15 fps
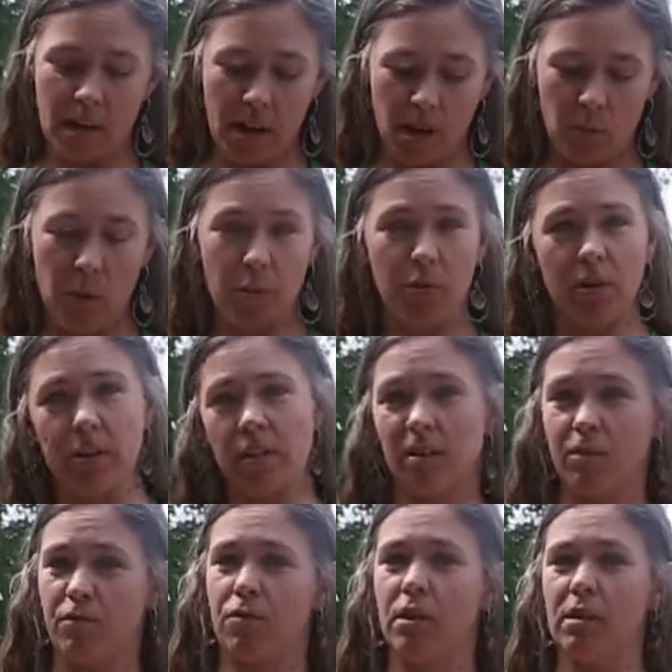and we put it in
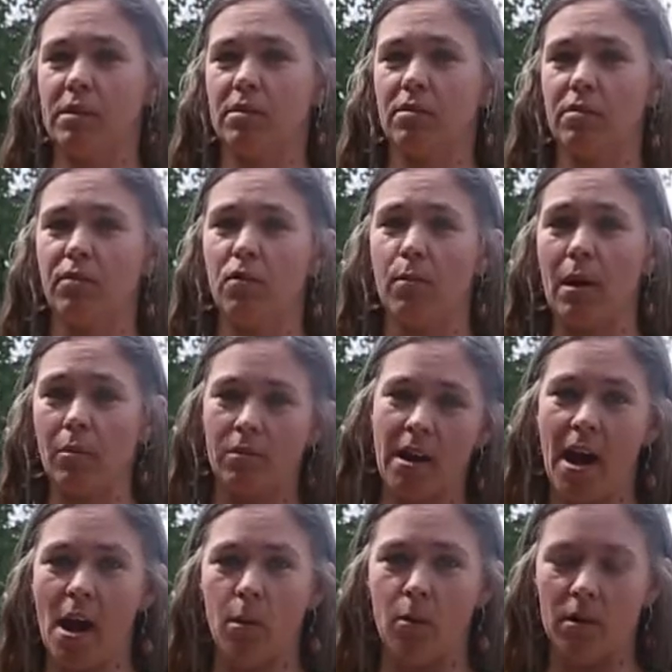the freezer for about an
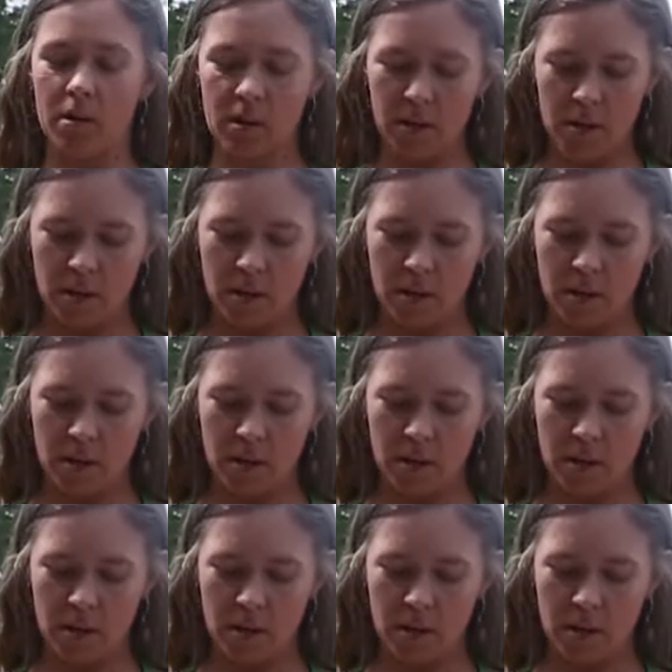hour,